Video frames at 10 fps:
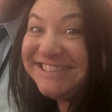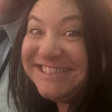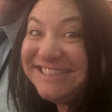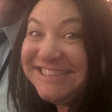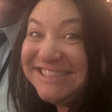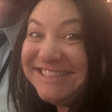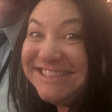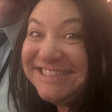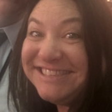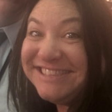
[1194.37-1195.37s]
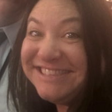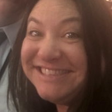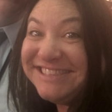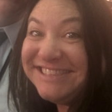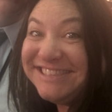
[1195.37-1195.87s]

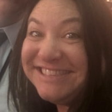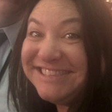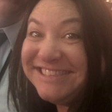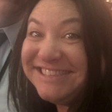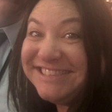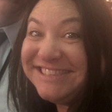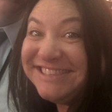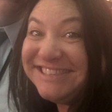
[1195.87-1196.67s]
(silent)